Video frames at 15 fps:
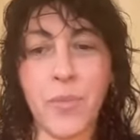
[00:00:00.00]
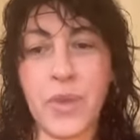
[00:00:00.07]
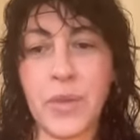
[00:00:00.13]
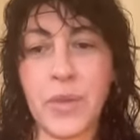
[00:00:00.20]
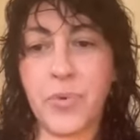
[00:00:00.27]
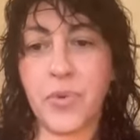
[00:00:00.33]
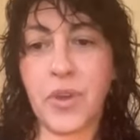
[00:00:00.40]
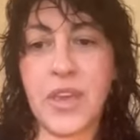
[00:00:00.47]
that
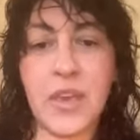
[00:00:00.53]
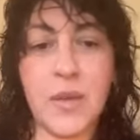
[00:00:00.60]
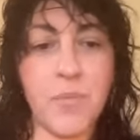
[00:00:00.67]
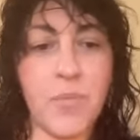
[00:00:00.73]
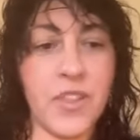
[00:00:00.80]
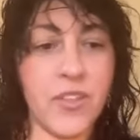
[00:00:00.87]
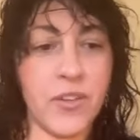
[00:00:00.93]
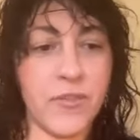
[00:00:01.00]
people keep
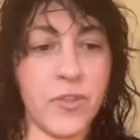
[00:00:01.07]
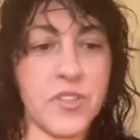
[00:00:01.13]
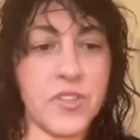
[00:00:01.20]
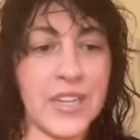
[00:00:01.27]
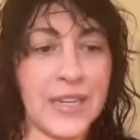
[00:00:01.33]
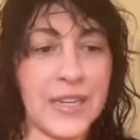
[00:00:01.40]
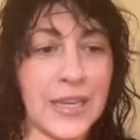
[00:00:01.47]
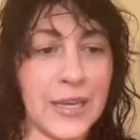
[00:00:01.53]
in their
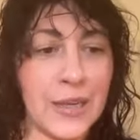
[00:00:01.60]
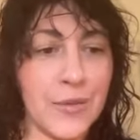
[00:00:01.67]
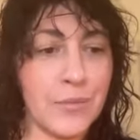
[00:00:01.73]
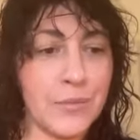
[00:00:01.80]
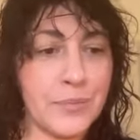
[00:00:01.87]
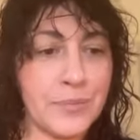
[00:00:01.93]
first aid kit?